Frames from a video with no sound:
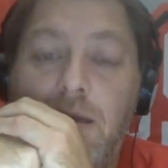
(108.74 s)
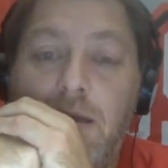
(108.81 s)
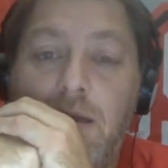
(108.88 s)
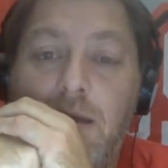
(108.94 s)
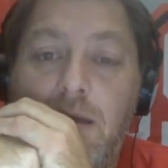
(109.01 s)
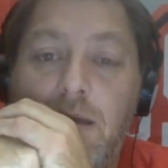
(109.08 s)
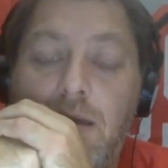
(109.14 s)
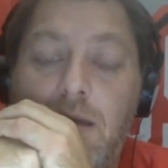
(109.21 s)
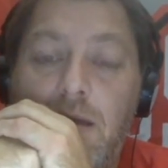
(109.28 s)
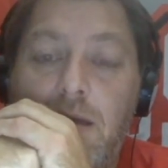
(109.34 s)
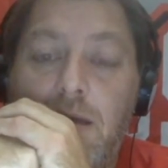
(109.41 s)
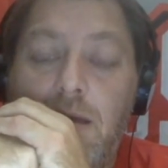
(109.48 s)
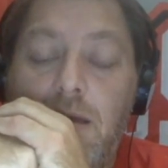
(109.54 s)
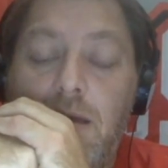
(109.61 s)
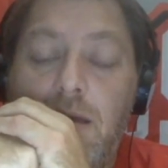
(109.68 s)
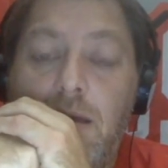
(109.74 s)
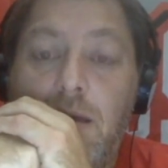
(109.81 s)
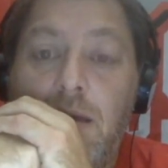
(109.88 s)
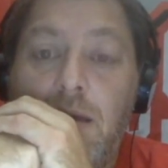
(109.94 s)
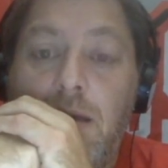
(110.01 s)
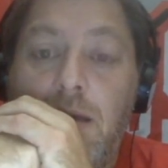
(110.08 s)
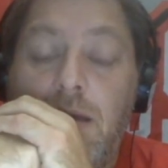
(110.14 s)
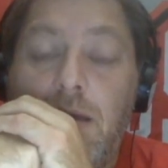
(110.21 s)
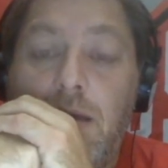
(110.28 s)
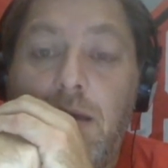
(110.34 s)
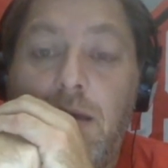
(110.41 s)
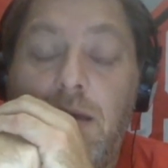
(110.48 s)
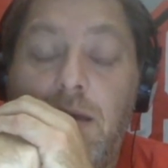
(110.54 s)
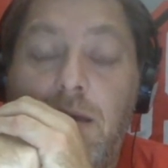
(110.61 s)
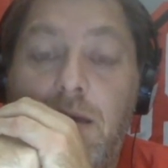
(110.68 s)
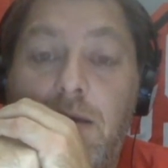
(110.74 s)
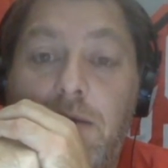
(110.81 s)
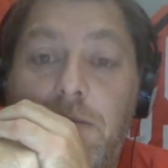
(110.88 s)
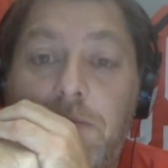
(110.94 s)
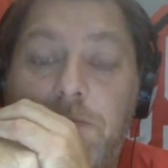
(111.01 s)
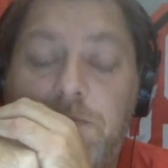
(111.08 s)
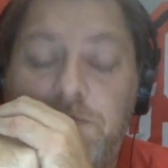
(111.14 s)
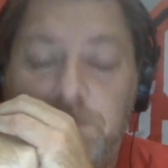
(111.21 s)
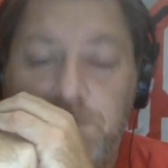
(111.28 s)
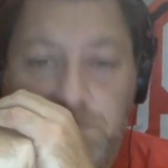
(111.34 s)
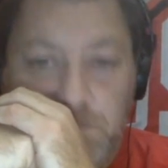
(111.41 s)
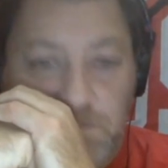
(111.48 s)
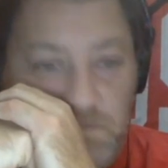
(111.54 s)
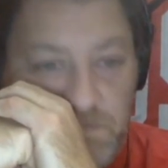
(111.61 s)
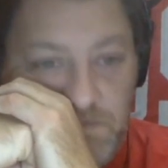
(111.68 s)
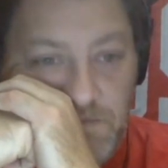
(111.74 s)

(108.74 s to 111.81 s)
The person shown says nothing.